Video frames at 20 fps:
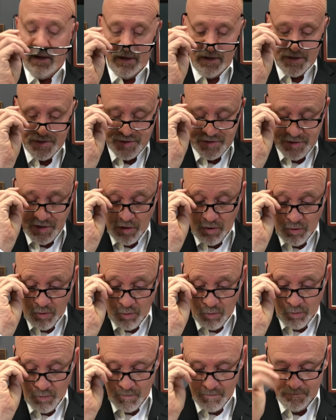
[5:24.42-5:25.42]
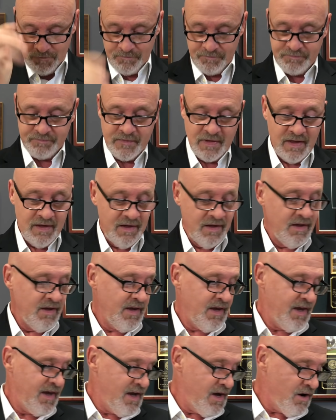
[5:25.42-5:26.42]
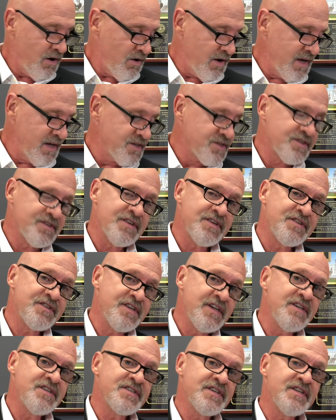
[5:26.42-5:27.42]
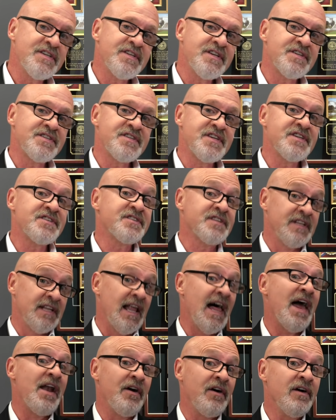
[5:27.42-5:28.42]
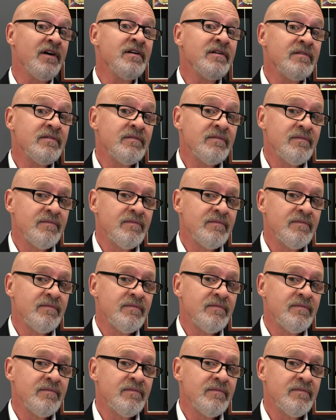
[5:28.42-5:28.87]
So here is the cease and desist letter